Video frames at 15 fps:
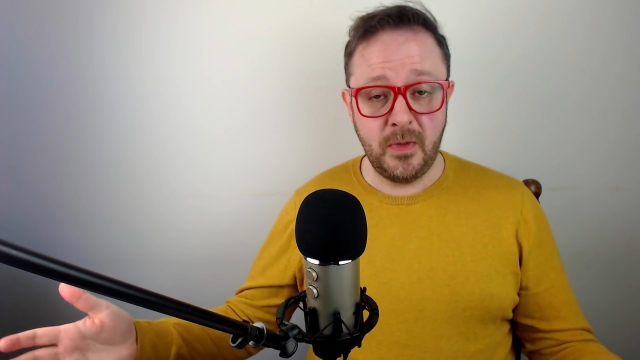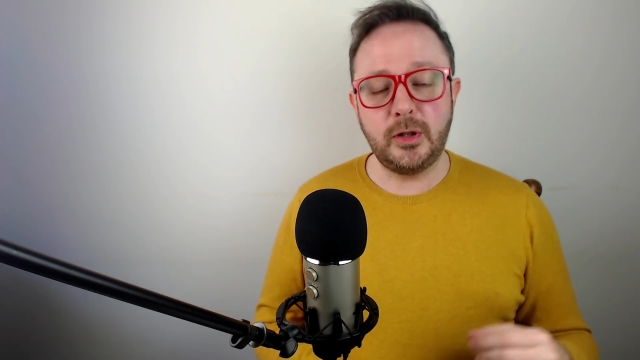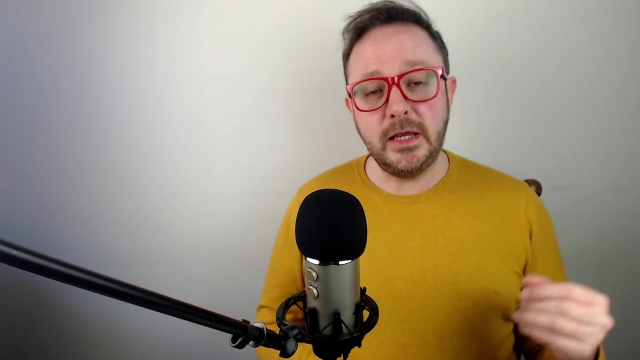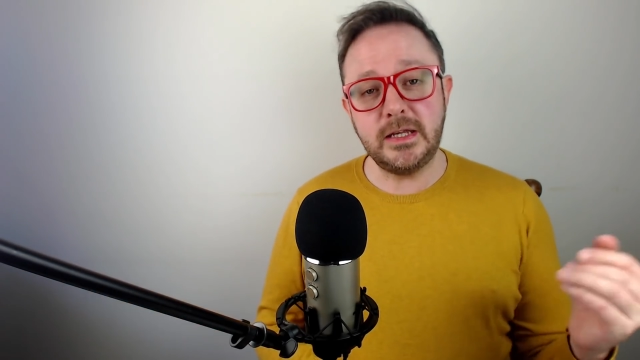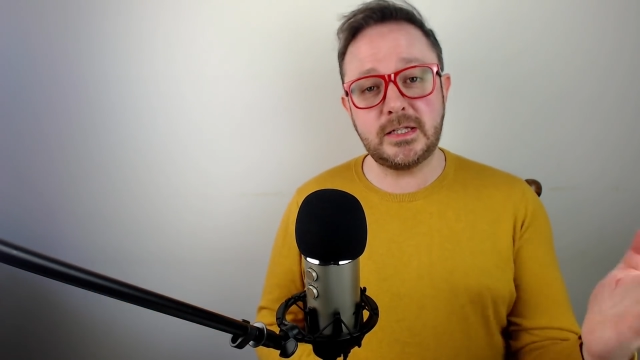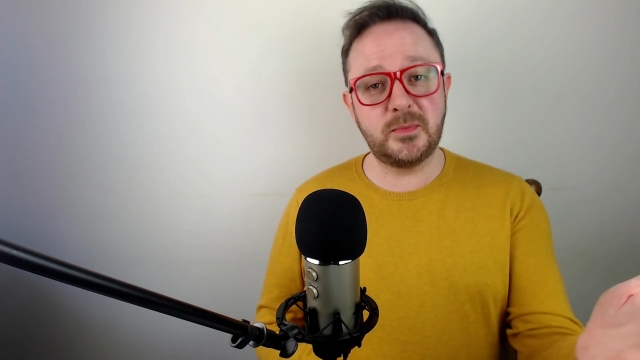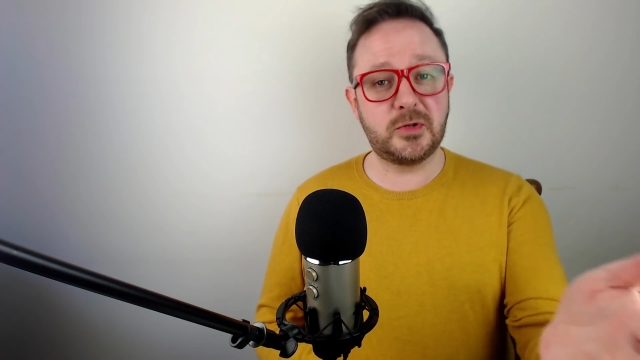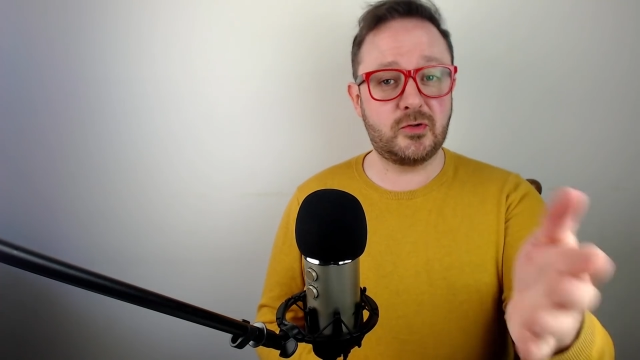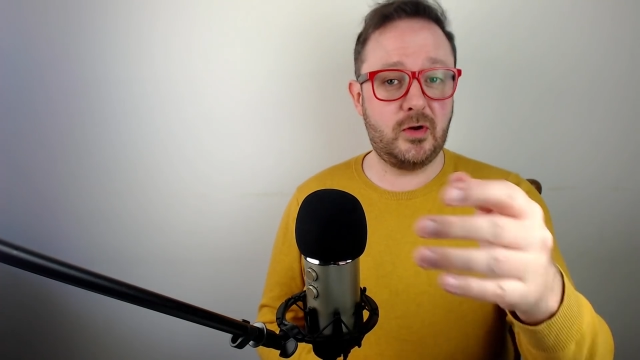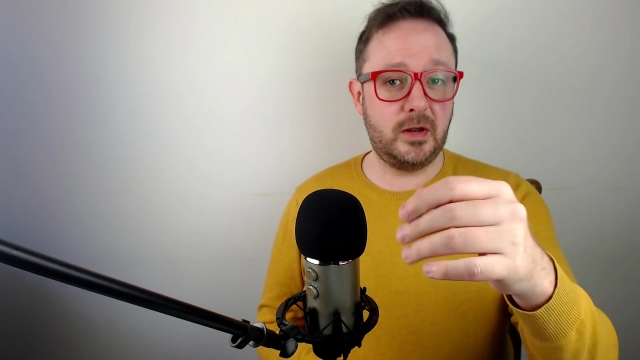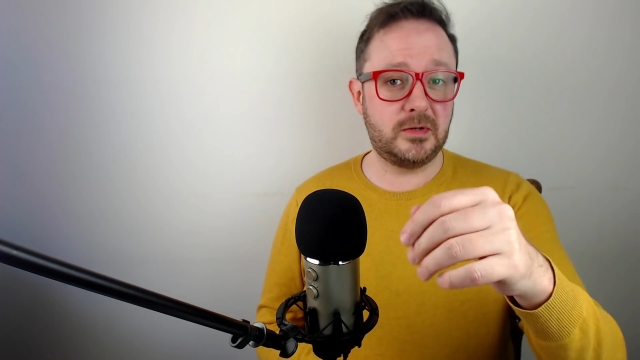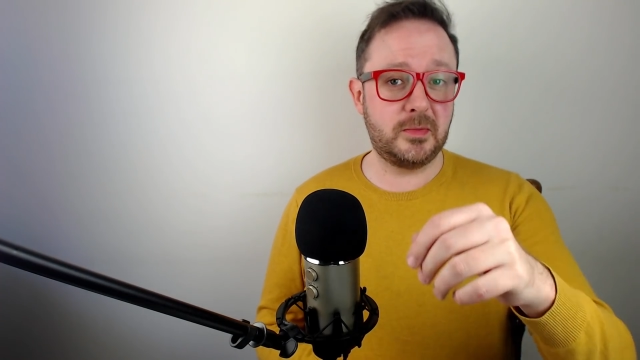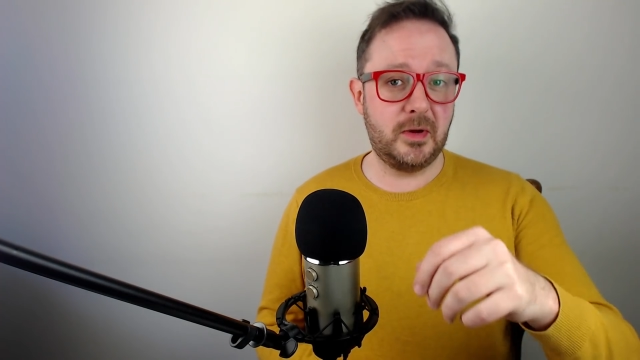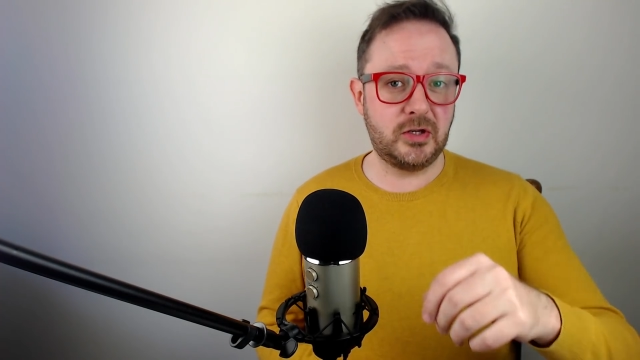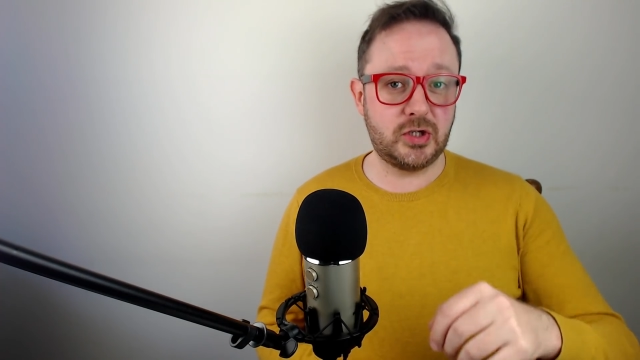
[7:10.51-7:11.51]
Please
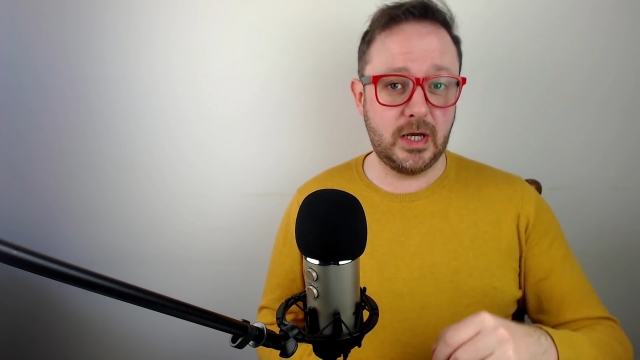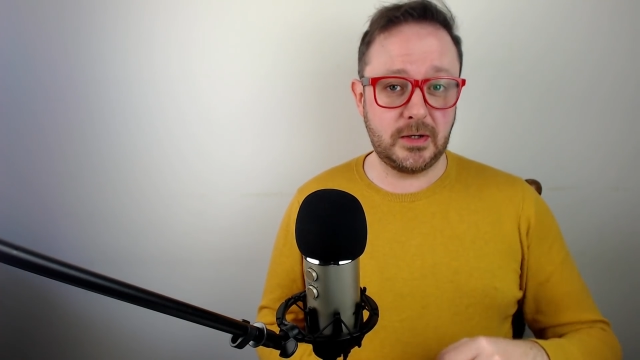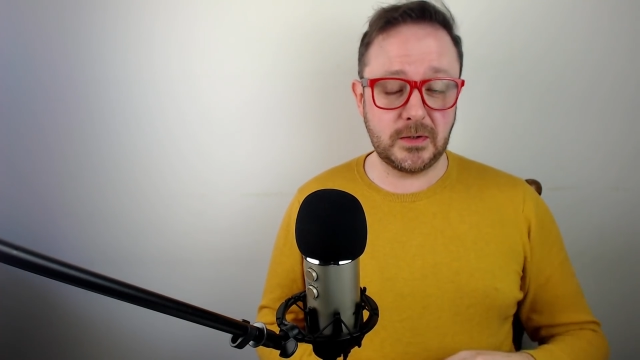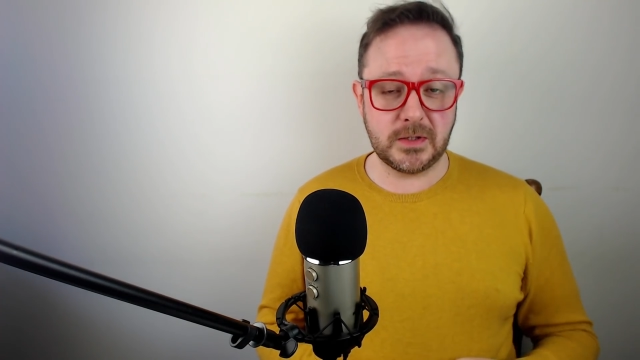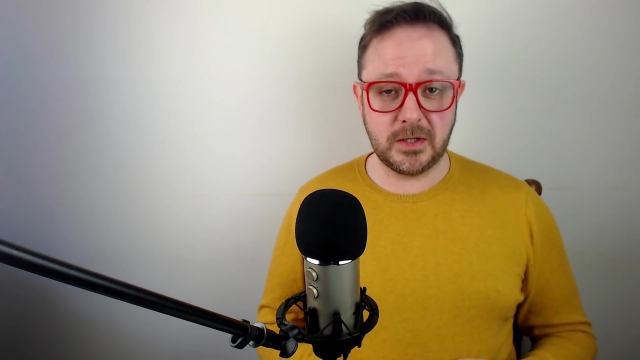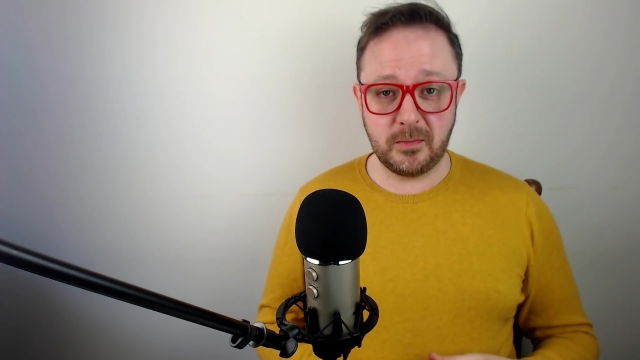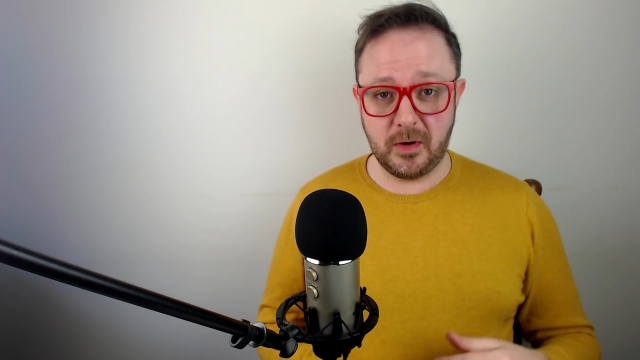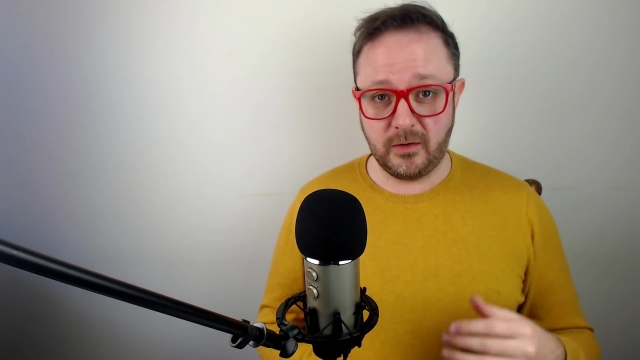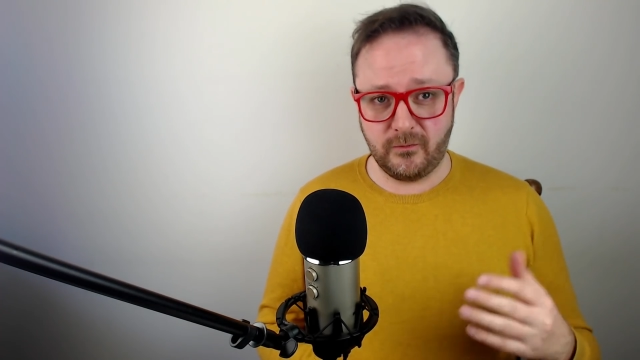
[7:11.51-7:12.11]
subscribe to my channel channel so